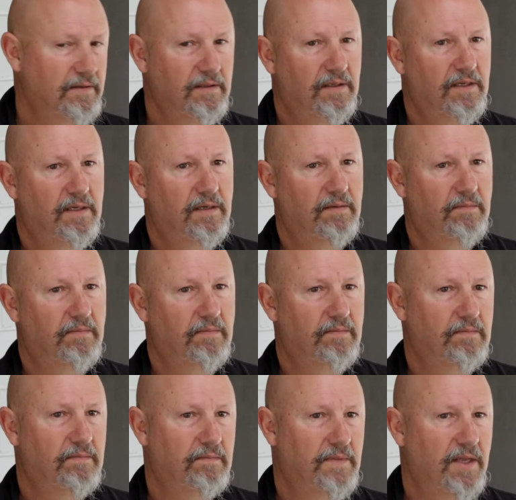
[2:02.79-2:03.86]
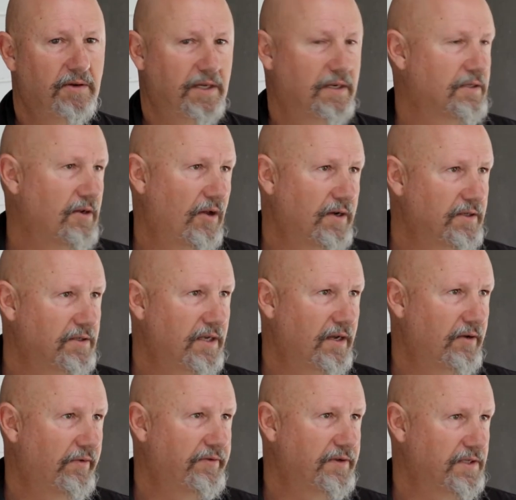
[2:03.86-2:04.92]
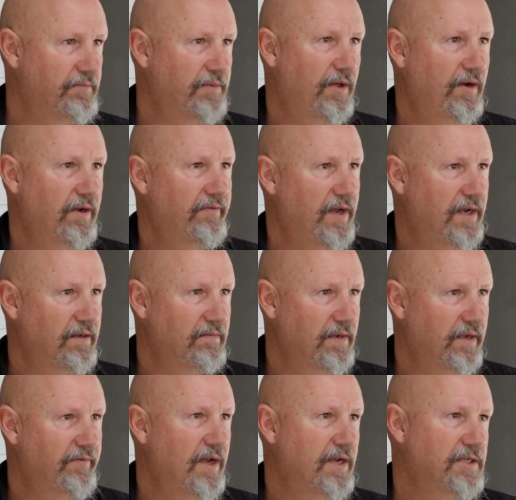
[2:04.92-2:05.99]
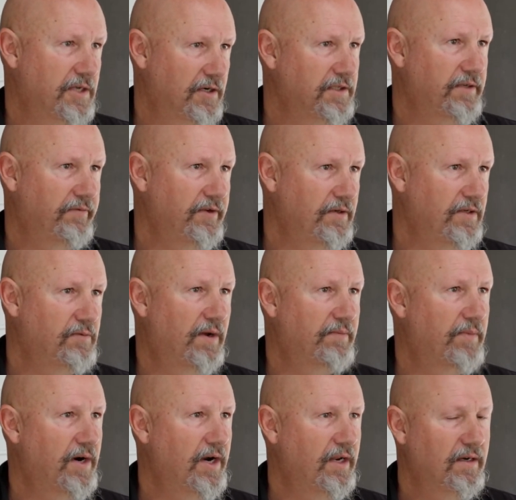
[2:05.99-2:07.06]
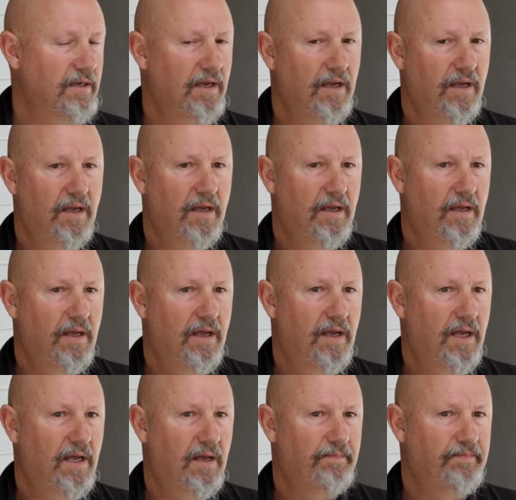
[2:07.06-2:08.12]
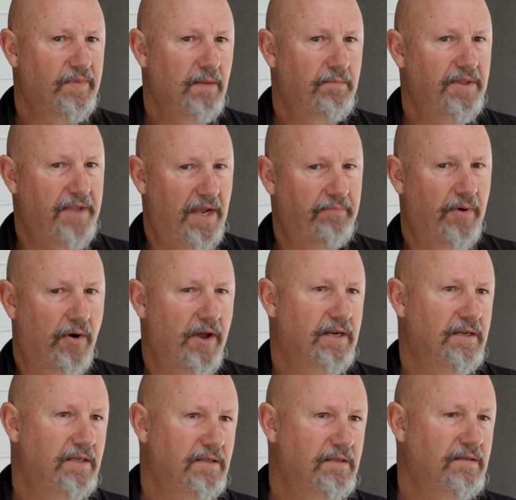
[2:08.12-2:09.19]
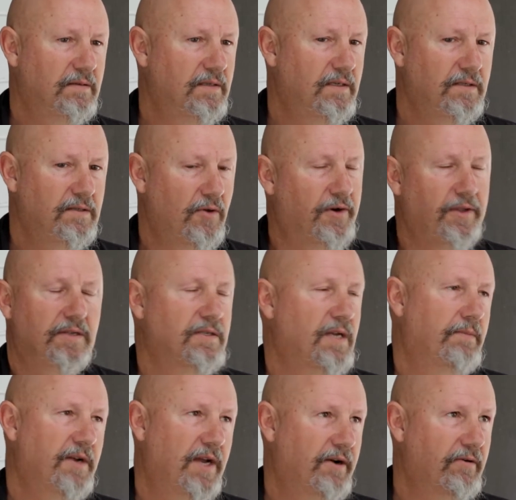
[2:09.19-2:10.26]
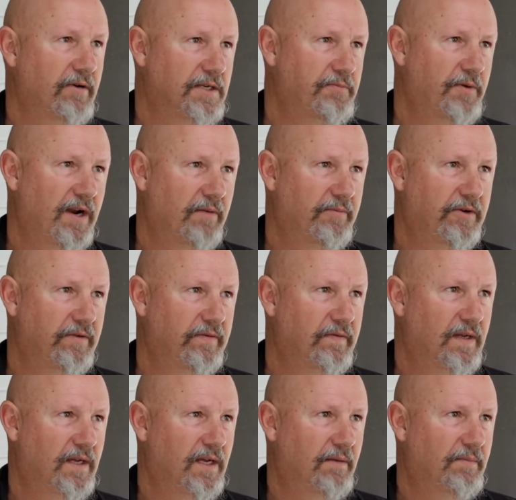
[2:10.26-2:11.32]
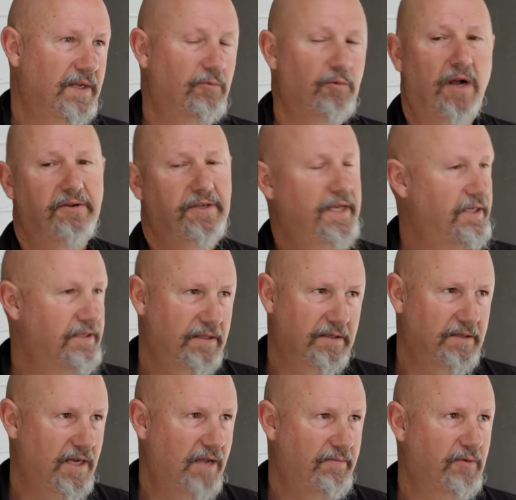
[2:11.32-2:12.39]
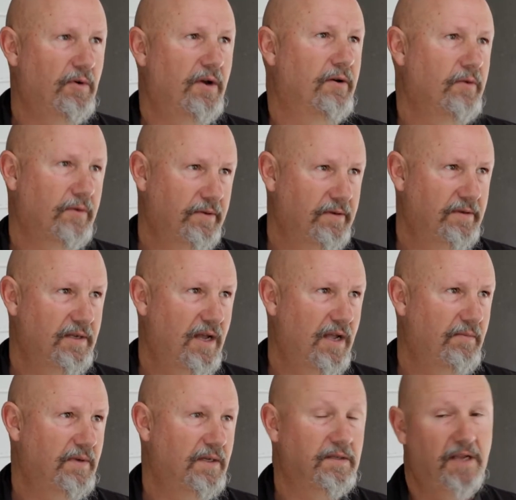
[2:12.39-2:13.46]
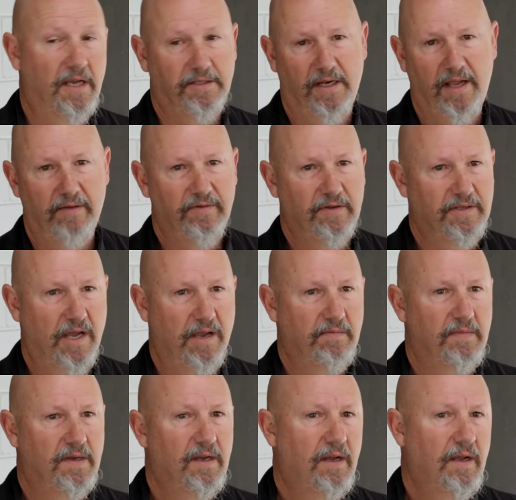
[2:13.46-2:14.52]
They'll get a slight discount off the supply if they exclusively use one brand. But that product is not in the same category as Prowler Proof. It won't test the same, it won't look the same, it doesn't have the same